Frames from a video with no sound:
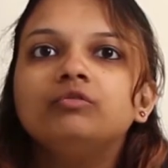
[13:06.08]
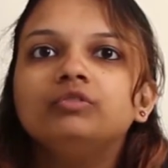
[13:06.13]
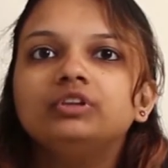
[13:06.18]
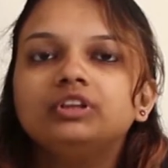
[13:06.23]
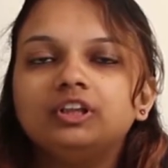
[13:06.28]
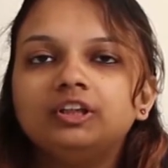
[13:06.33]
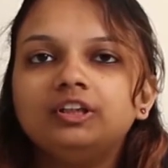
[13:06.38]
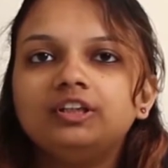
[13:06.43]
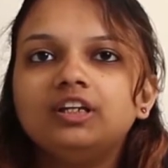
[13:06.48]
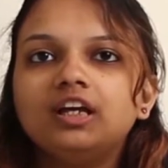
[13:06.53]

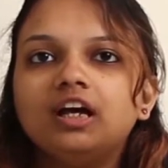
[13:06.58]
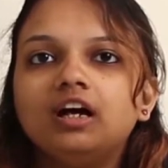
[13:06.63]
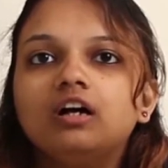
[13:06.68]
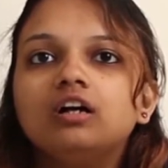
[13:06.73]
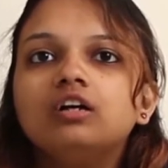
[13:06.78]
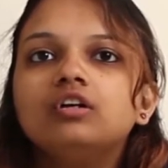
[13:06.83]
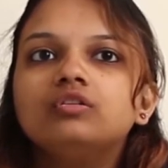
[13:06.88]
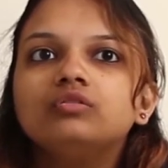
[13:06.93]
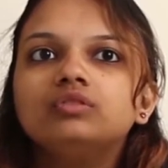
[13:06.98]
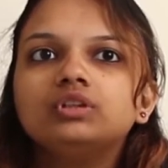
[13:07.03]
with India,
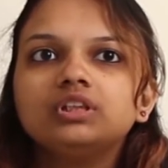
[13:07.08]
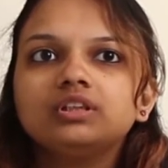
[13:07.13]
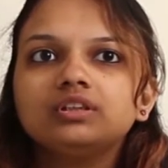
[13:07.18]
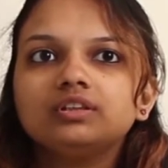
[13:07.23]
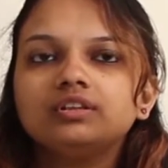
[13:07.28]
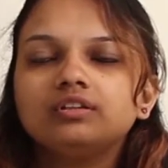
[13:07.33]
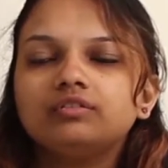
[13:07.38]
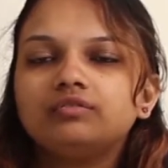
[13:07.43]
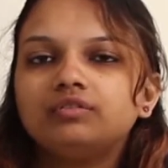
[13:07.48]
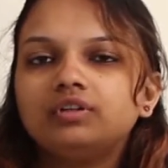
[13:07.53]
which
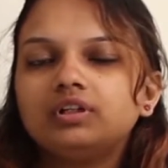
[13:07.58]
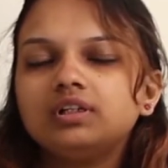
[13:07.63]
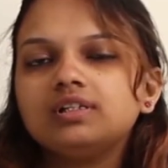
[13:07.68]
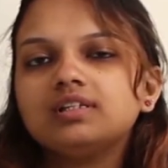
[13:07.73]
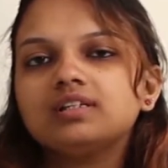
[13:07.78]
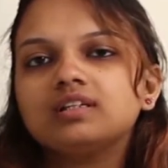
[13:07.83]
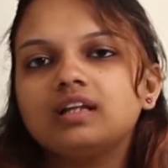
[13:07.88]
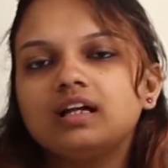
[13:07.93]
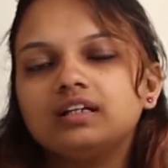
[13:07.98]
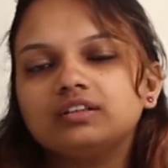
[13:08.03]
is the
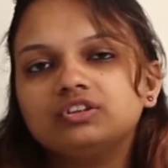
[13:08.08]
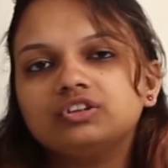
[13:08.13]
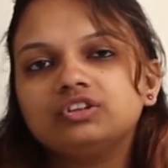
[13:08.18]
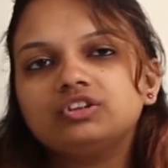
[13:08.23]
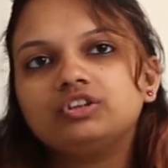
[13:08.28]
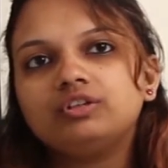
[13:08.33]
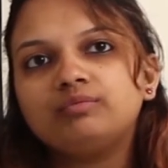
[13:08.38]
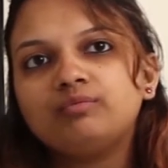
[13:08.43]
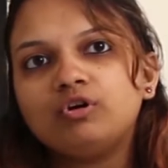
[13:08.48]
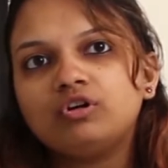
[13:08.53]
world's
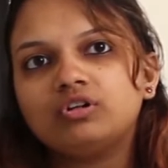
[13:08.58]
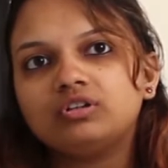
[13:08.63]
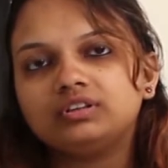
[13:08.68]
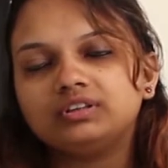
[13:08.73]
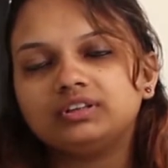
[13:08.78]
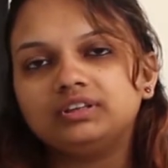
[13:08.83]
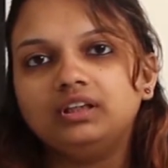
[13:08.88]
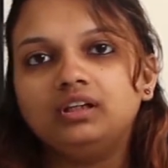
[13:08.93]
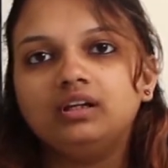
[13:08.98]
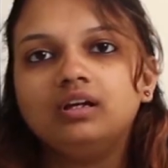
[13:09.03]
largest
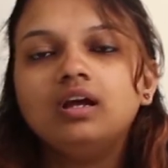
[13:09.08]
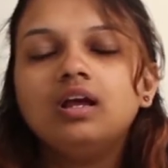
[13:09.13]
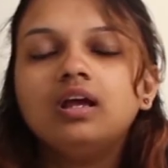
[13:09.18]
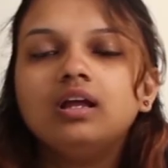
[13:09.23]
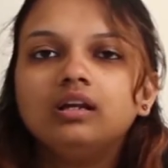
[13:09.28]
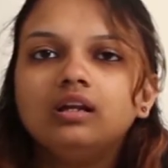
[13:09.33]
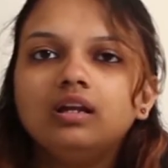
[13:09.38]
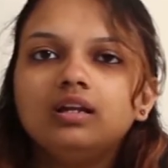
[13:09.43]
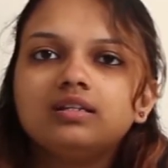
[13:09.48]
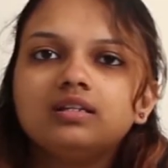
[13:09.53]
democracy.
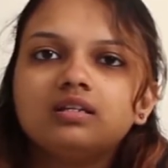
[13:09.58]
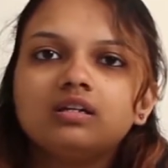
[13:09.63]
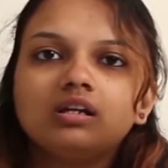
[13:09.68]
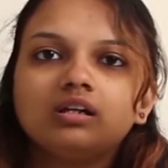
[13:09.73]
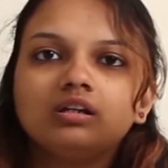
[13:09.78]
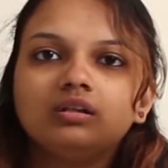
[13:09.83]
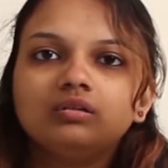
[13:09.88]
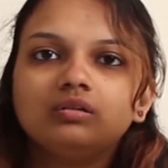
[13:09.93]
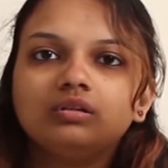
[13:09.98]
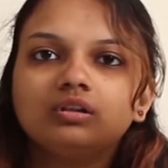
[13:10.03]
Let's
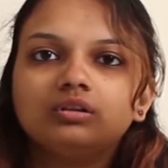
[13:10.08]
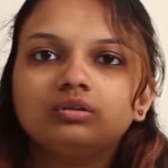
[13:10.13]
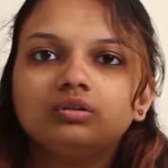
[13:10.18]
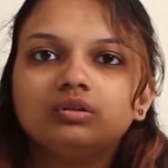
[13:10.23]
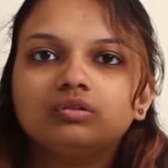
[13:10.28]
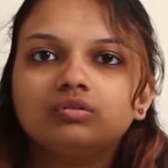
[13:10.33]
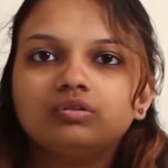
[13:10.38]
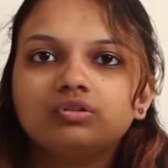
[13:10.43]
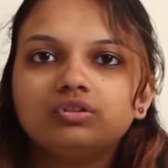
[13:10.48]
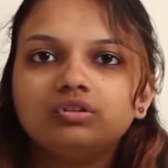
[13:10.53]
take a look at
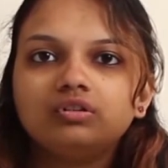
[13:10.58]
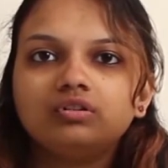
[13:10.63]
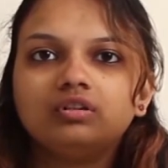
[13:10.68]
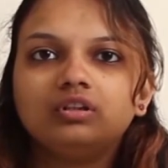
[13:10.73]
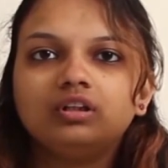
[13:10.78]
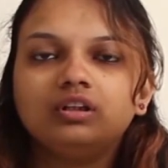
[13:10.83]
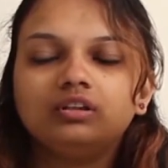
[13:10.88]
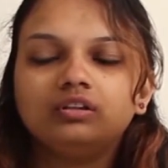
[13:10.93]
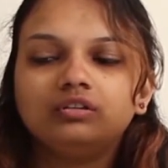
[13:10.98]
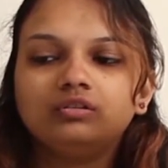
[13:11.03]
the question
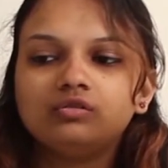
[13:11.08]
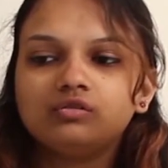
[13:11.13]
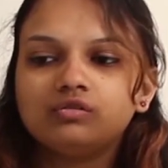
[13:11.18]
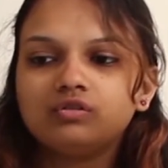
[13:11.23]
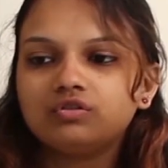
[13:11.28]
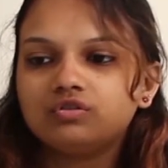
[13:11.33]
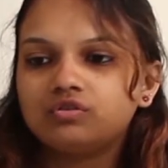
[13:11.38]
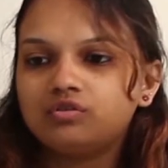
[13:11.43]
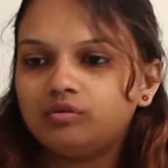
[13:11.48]
related to this